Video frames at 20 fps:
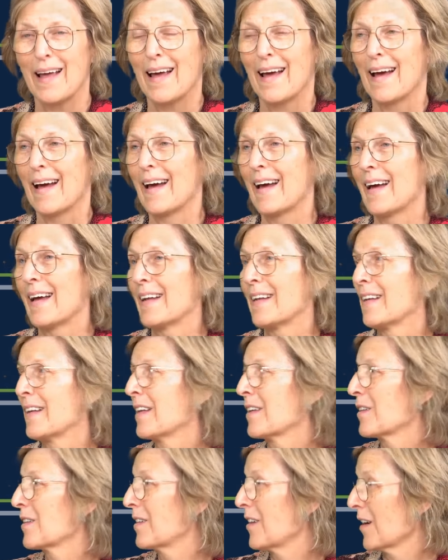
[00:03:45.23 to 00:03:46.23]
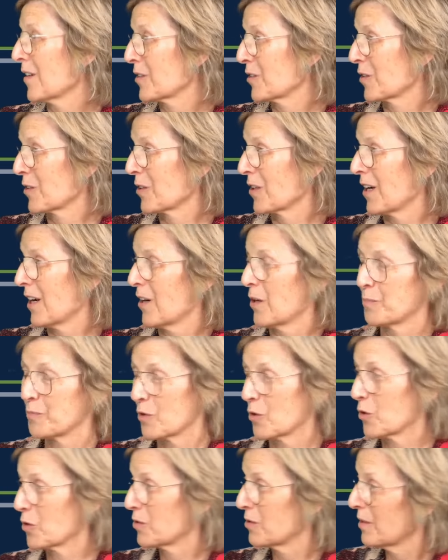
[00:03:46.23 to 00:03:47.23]
And
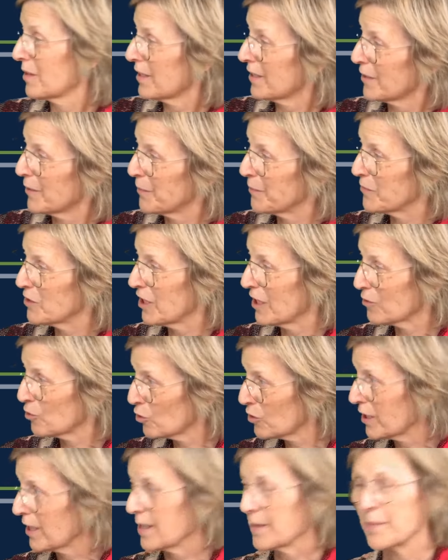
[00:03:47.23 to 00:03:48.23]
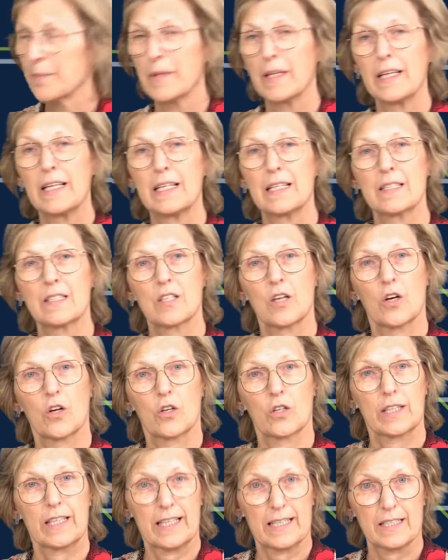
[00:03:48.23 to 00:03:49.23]
Gian Luca is
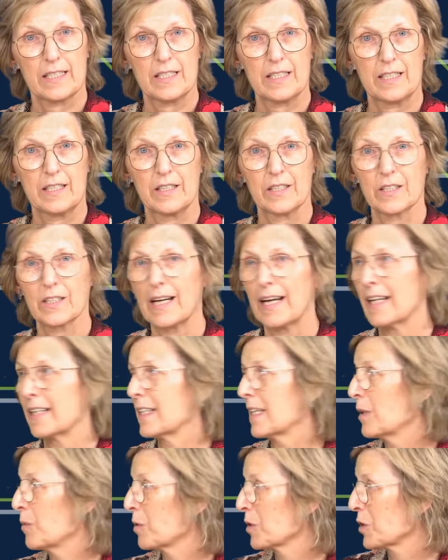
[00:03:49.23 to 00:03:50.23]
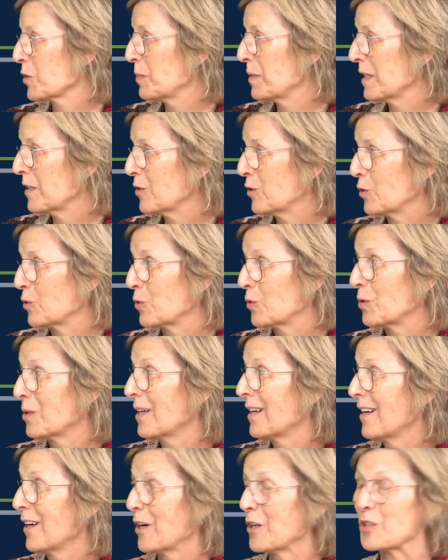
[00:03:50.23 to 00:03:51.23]
our guest here, and he will speak to
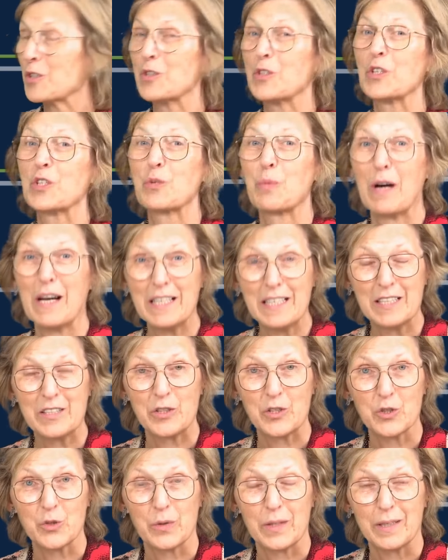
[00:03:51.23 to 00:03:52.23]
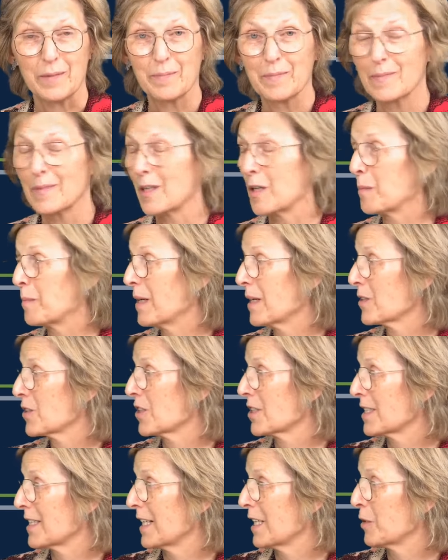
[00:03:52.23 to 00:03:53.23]
the swine industry about
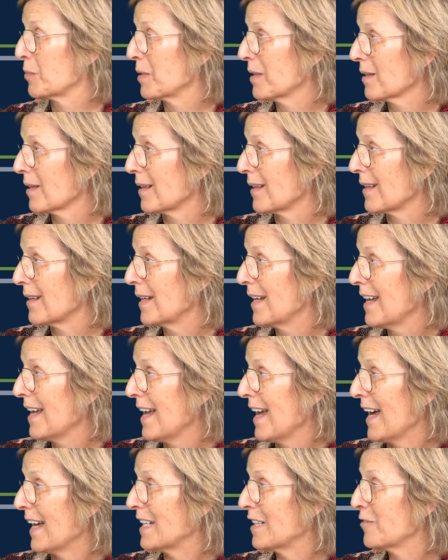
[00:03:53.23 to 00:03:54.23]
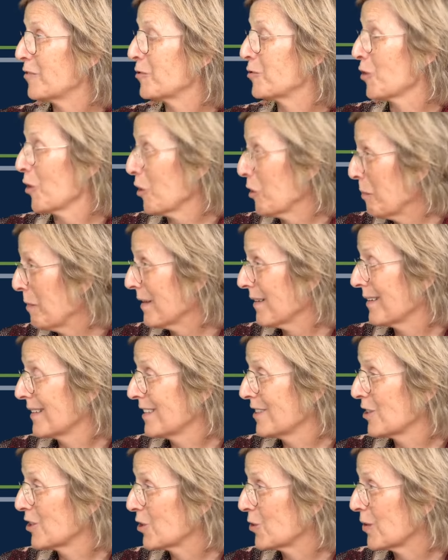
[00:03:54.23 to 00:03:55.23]
sustainability. And if you talk about an
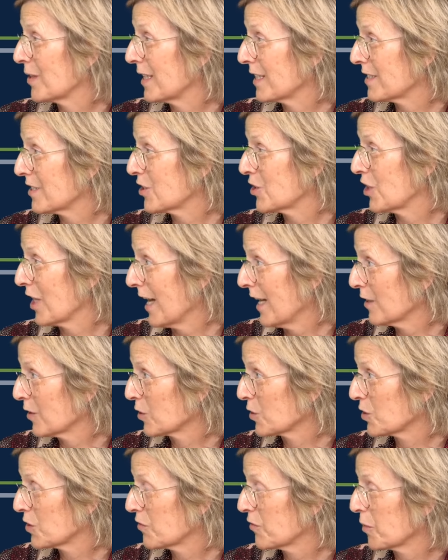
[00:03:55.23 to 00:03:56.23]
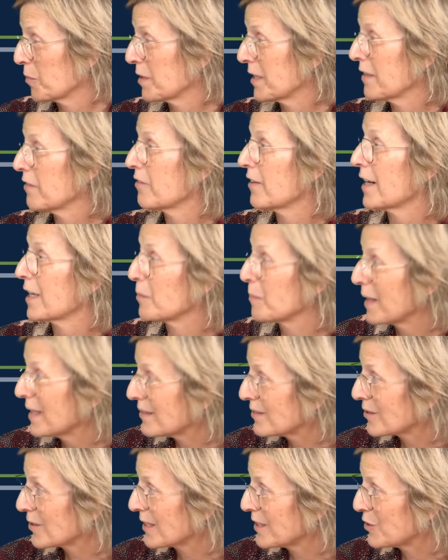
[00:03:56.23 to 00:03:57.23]
industry that's challenged from an
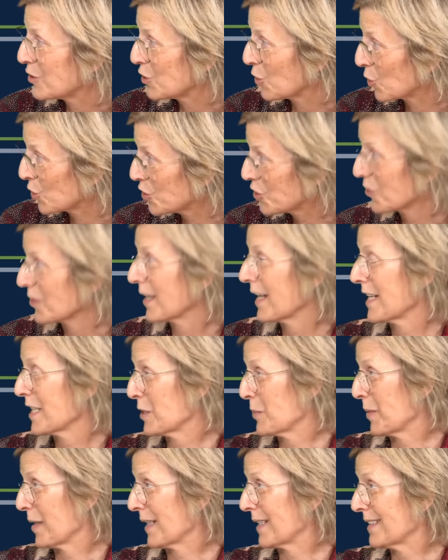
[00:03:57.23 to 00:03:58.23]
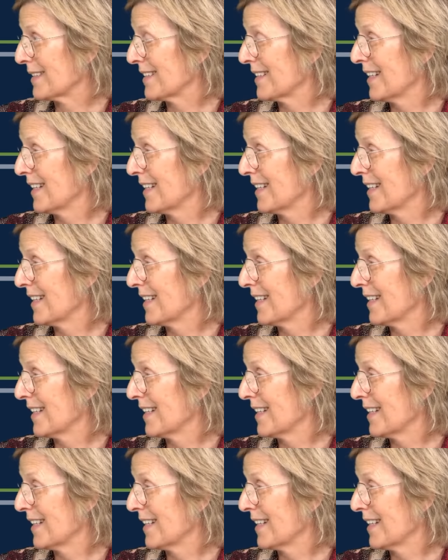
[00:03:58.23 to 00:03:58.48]
environmental and social aspect,